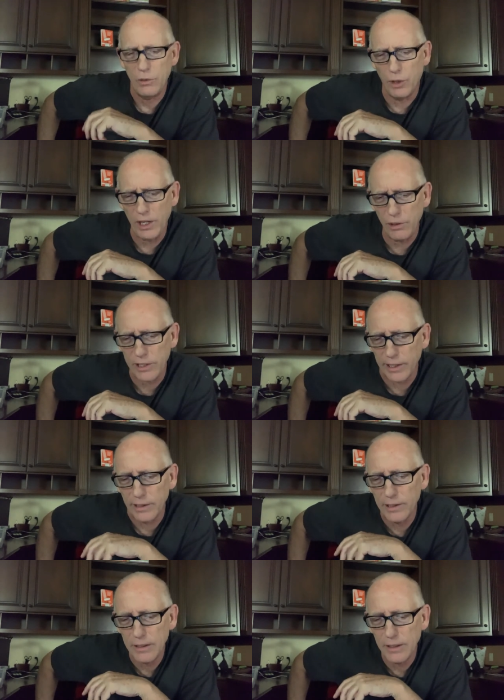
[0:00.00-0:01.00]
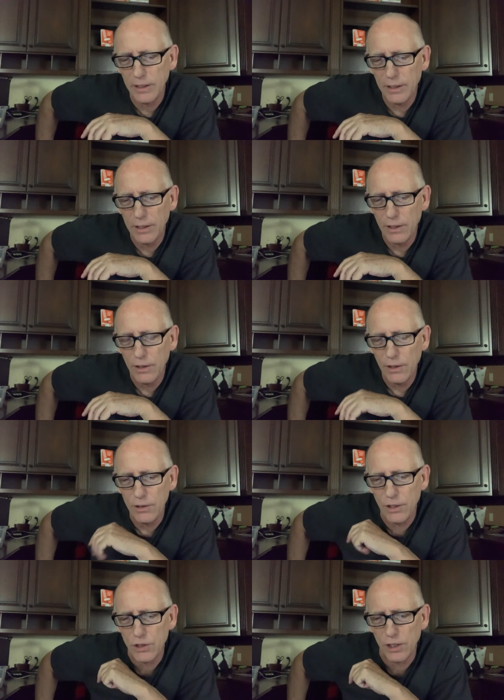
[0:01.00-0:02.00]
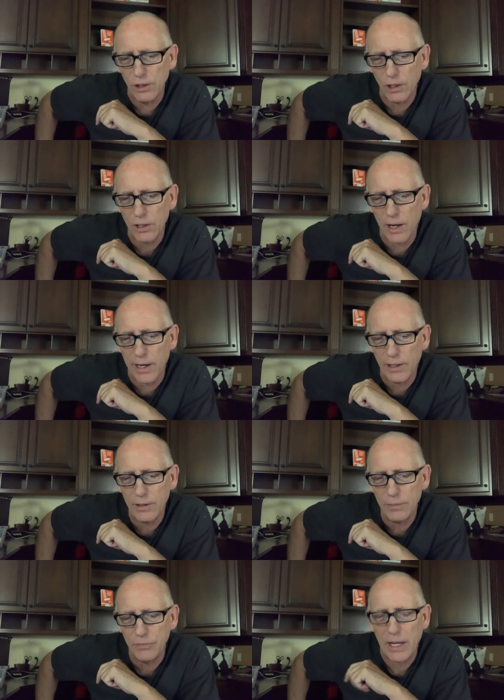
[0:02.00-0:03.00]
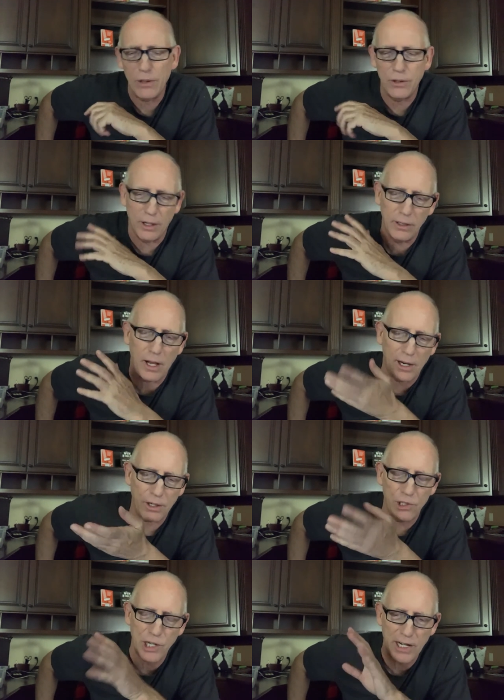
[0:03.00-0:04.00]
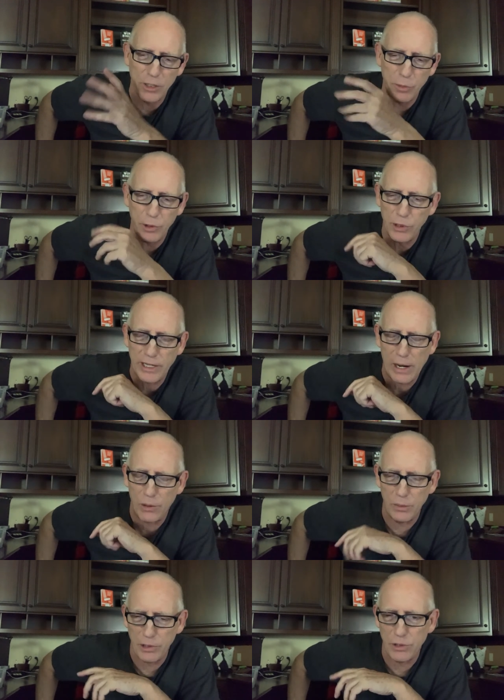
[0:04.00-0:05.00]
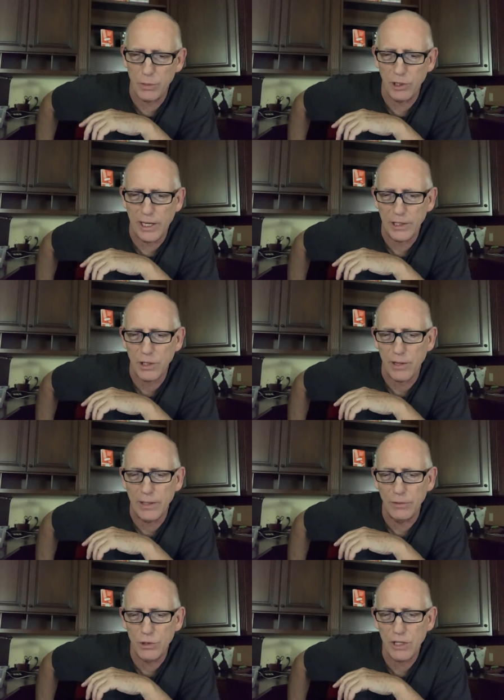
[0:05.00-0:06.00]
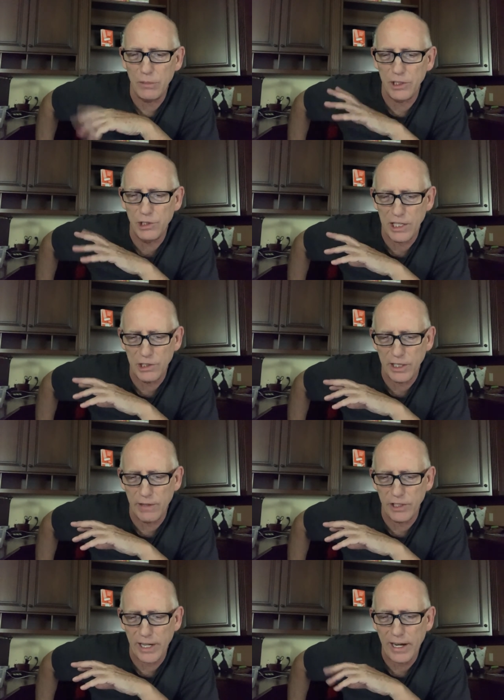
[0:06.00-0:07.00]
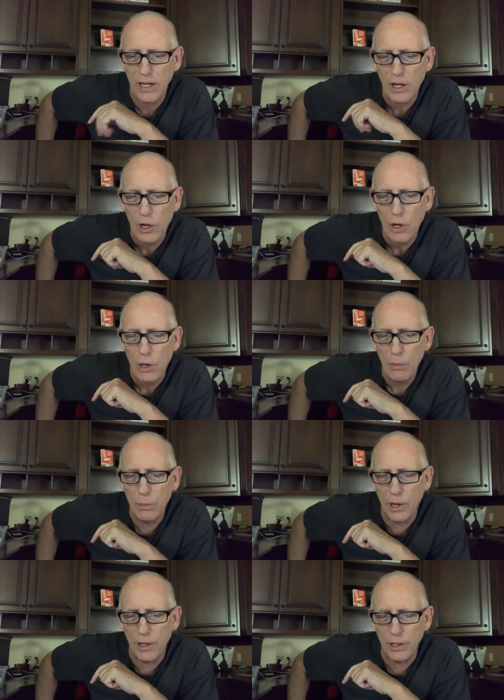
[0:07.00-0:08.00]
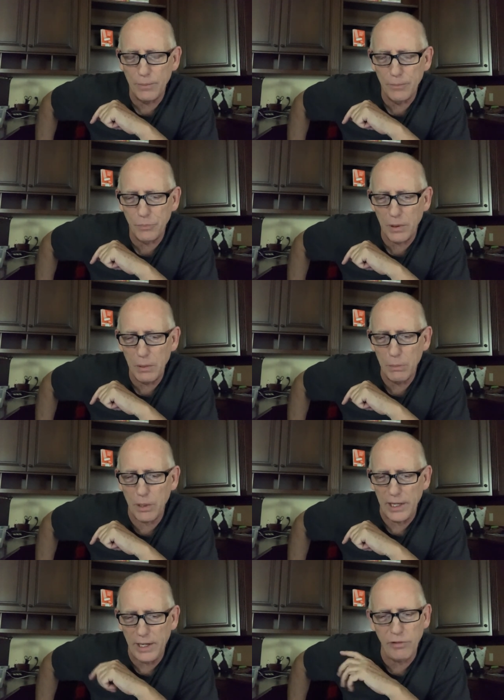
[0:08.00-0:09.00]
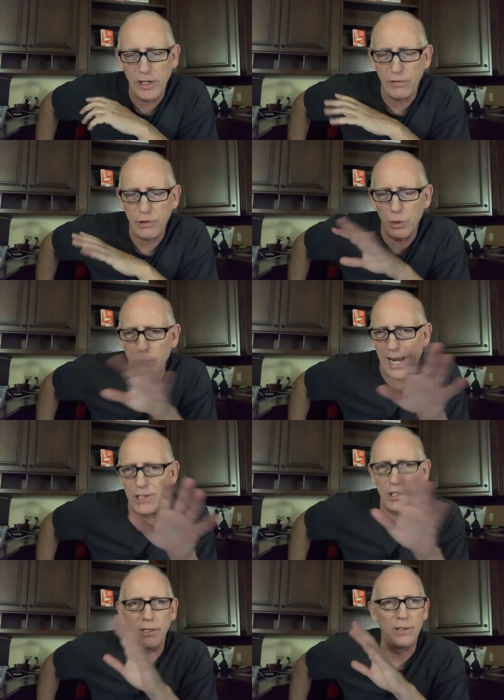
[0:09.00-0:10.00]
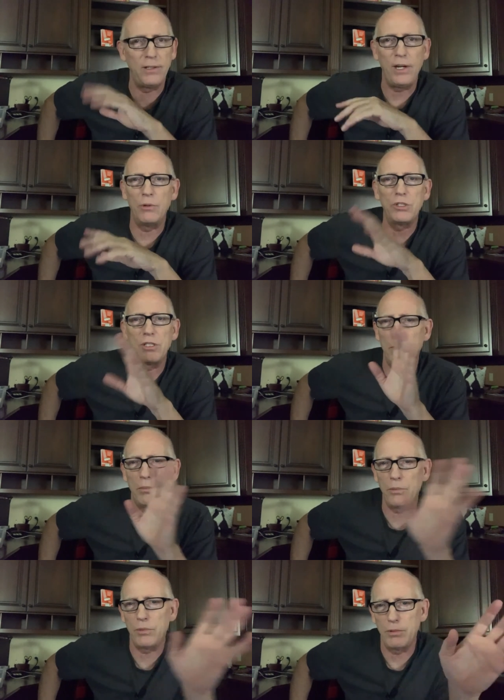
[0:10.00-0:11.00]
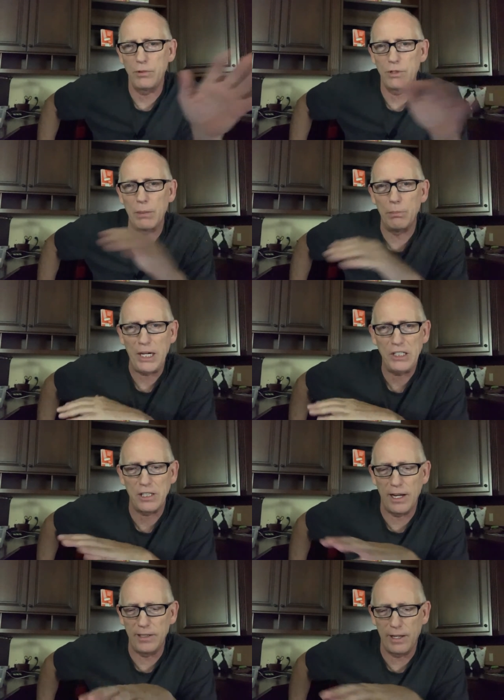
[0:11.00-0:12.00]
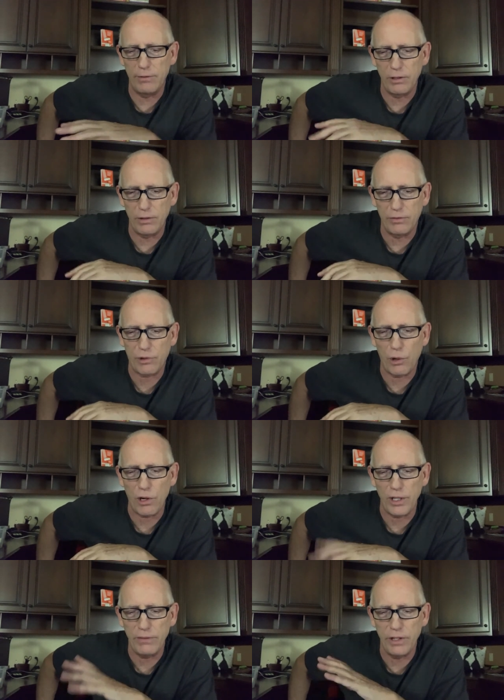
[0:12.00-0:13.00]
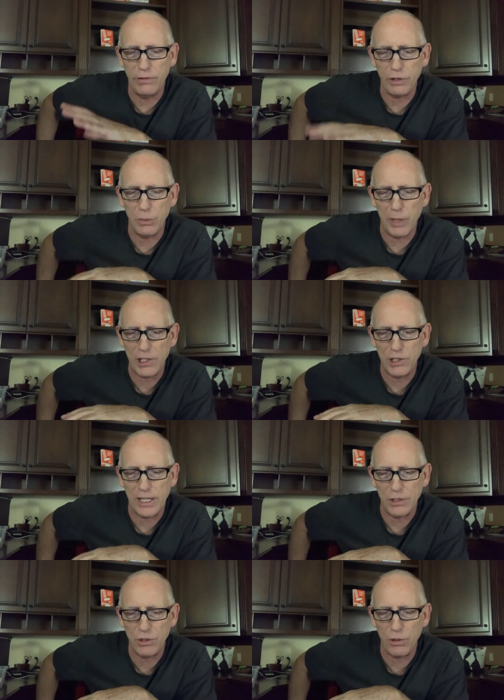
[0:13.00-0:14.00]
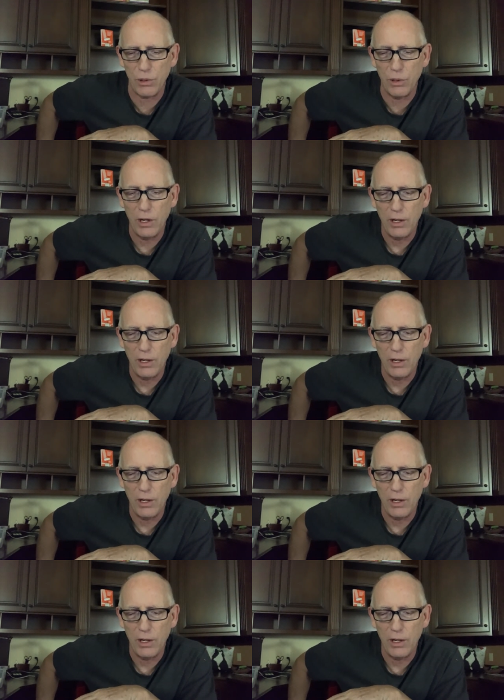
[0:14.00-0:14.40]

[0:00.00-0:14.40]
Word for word: What do you think? Does it look like now the, a lot could change between now and the midterm election, right? There's something changing every day, but but even if you imagine you know some some baseline level of fraud, even if you imagine that's true,